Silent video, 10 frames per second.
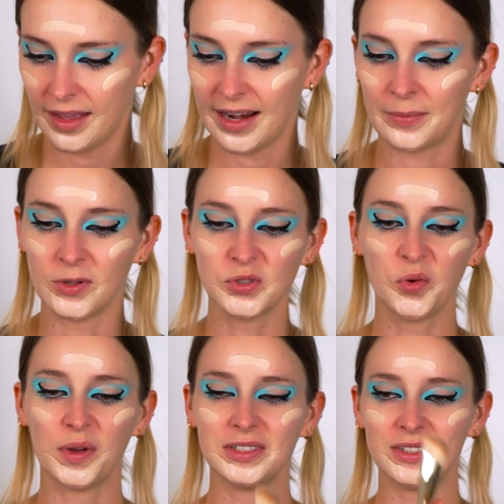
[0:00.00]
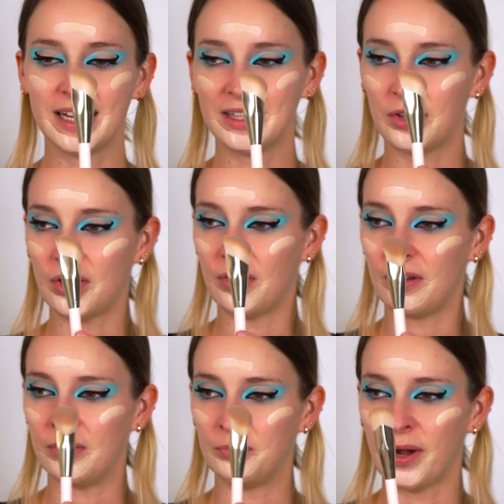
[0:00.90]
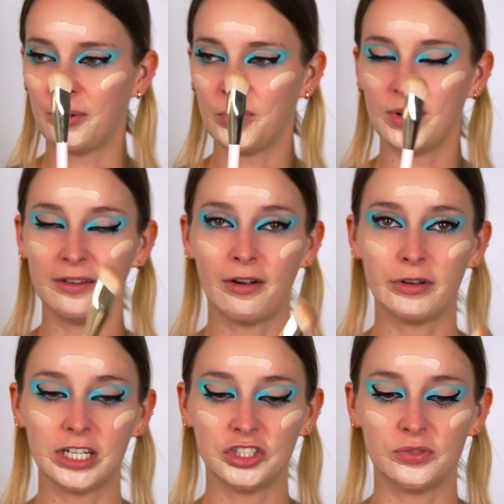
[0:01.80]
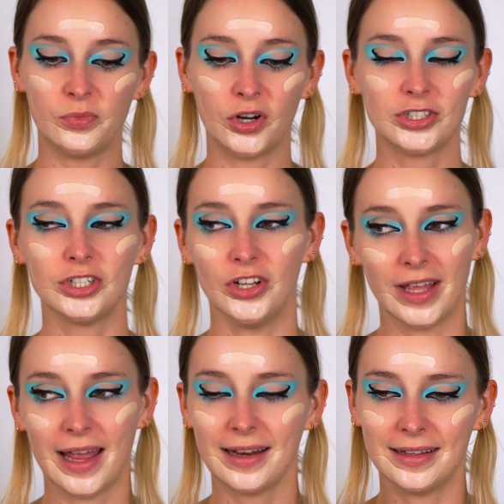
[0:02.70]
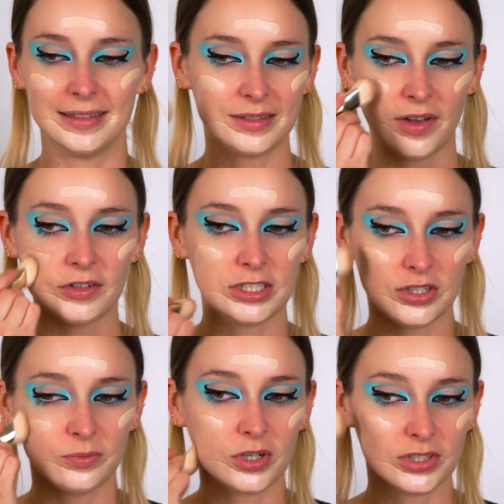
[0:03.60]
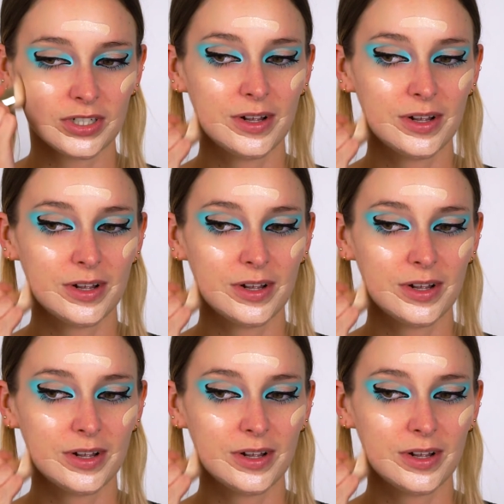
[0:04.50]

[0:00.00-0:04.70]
And I'm also going to take the Rare Beauty foundation brush. Again, this foundation brush,